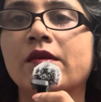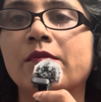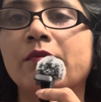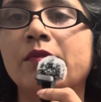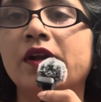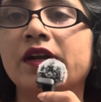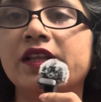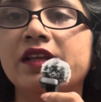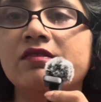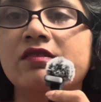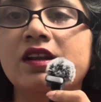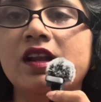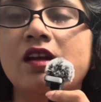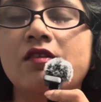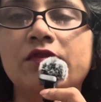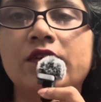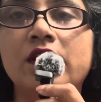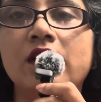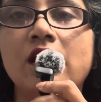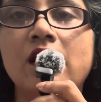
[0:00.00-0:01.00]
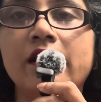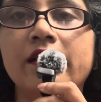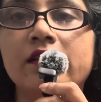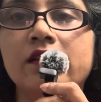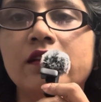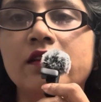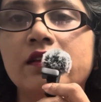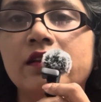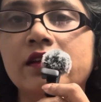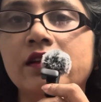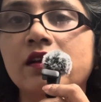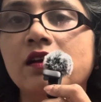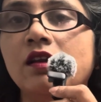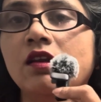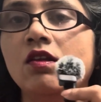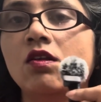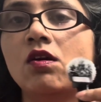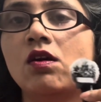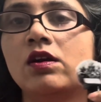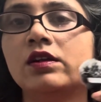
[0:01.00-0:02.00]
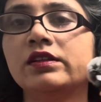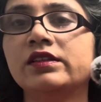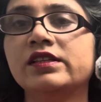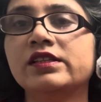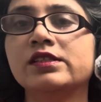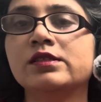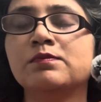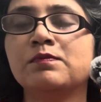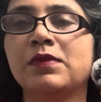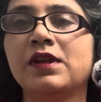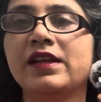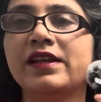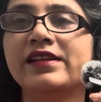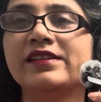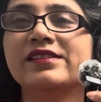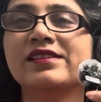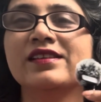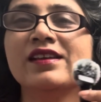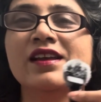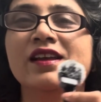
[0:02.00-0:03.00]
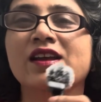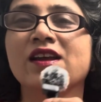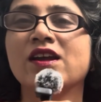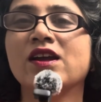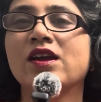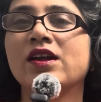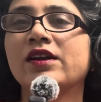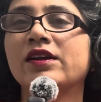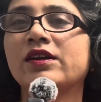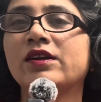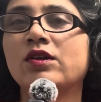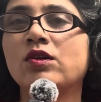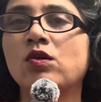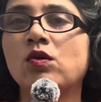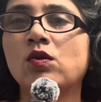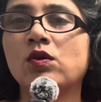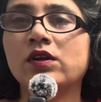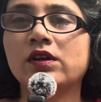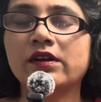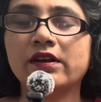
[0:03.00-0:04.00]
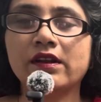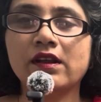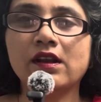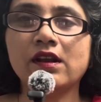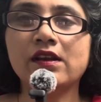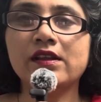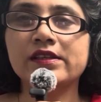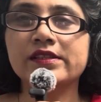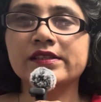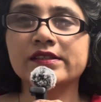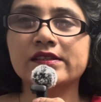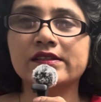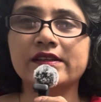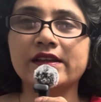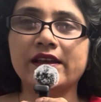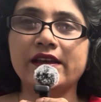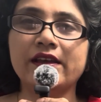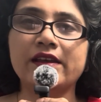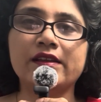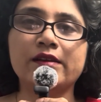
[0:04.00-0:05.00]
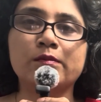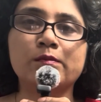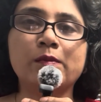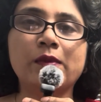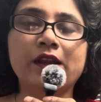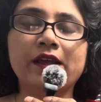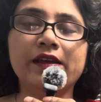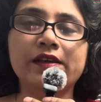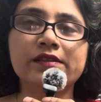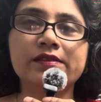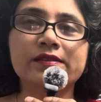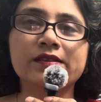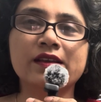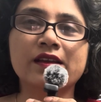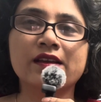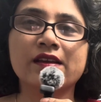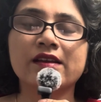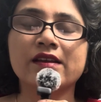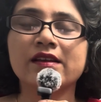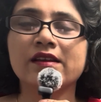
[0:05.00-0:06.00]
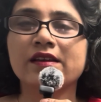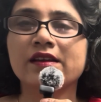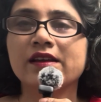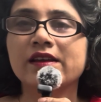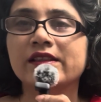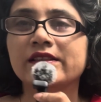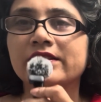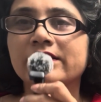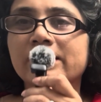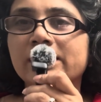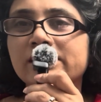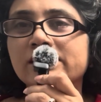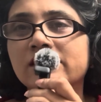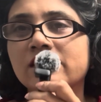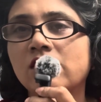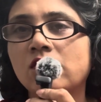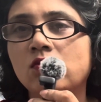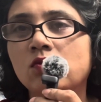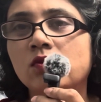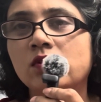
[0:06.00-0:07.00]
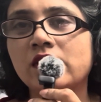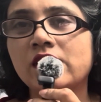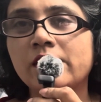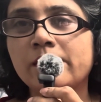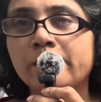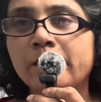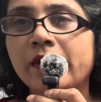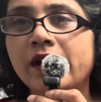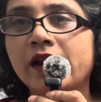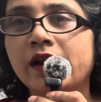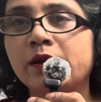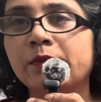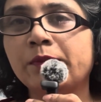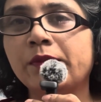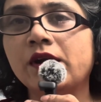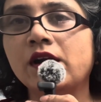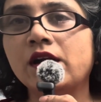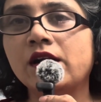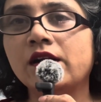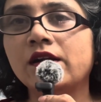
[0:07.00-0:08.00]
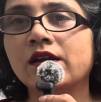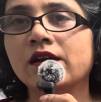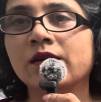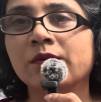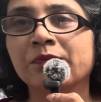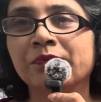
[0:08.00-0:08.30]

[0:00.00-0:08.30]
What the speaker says: but even after ironing a lot, these pleats don't really stay in place. That's the only bad part